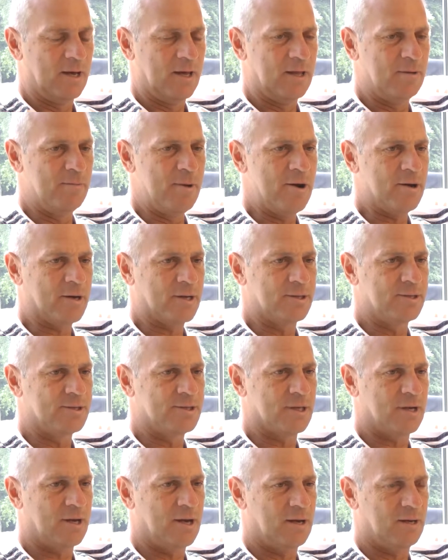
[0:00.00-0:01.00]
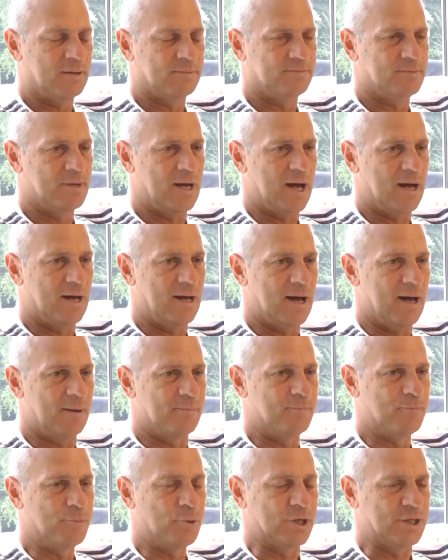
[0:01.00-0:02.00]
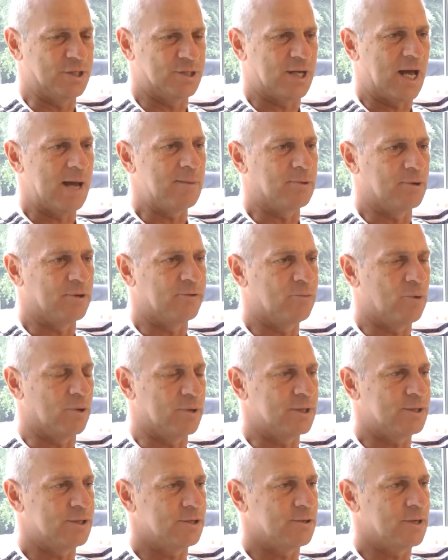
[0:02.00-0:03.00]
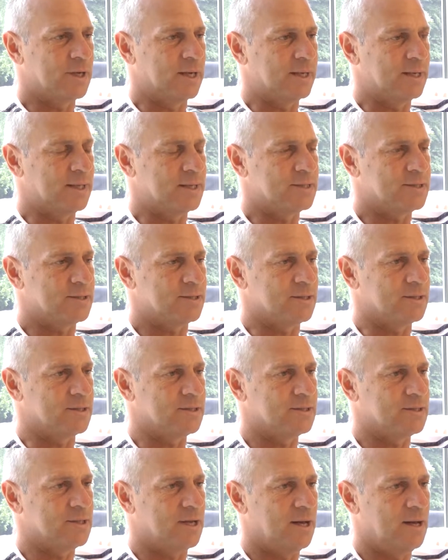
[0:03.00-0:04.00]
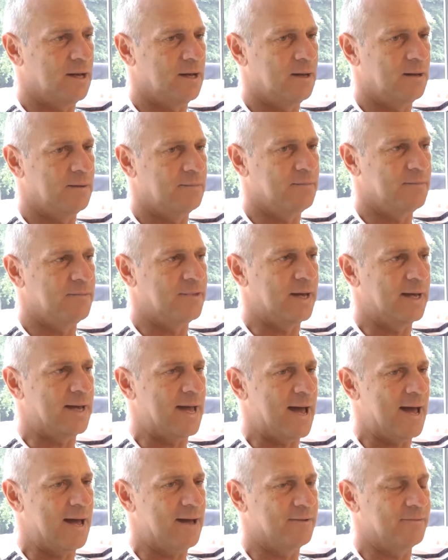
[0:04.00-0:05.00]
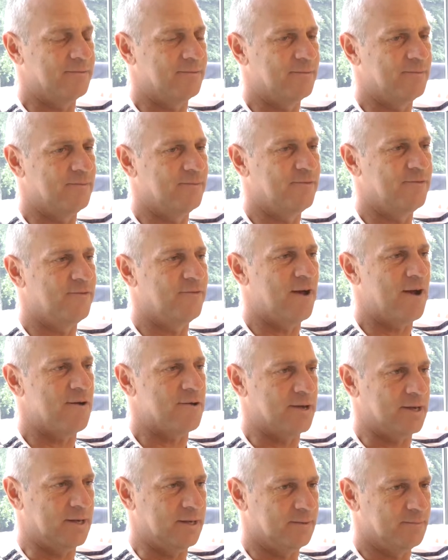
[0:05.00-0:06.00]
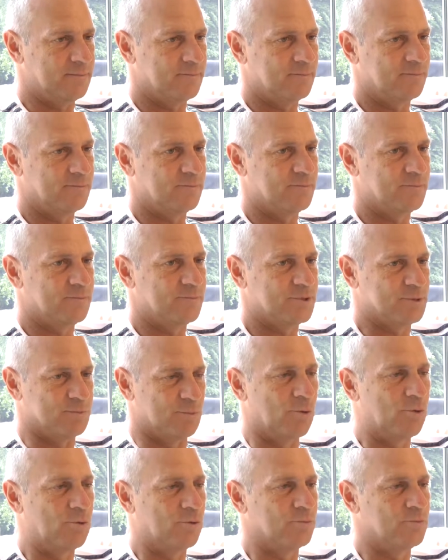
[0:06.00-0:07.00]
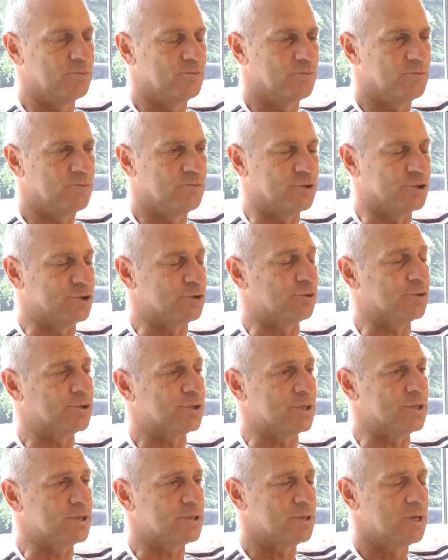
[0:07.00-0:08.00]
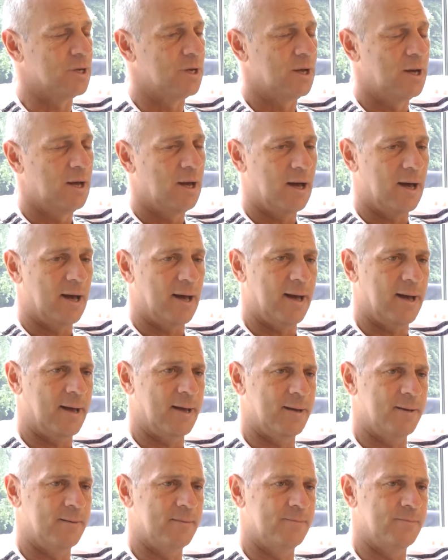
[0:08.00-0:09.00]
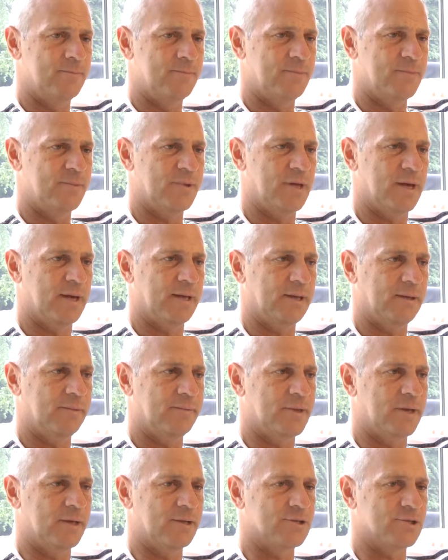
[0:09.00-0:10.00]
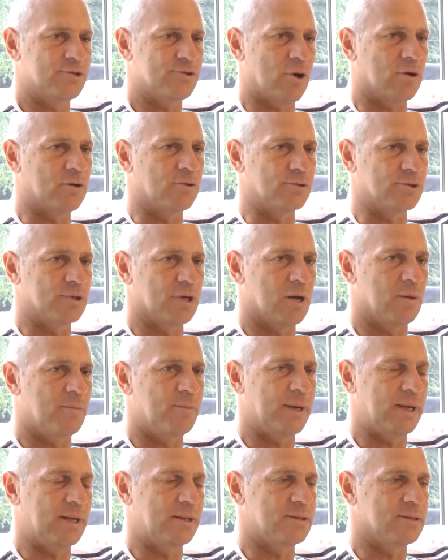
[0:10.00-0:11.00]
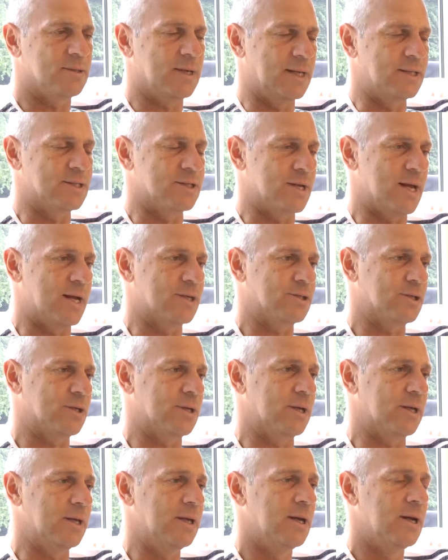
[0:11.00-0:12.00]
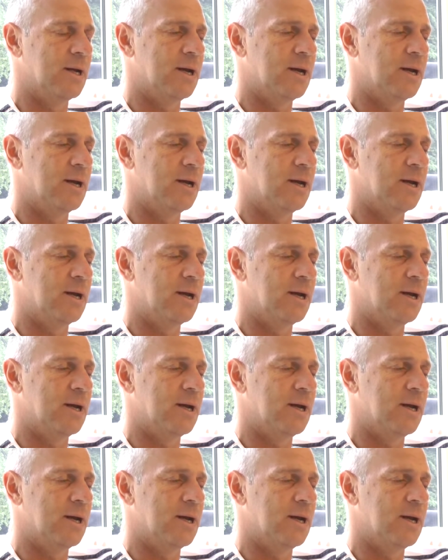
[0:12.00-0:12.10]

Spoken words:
The Americans are pretty stable of what they're doing. Is that they have very small resources. They struggle to compete internationally.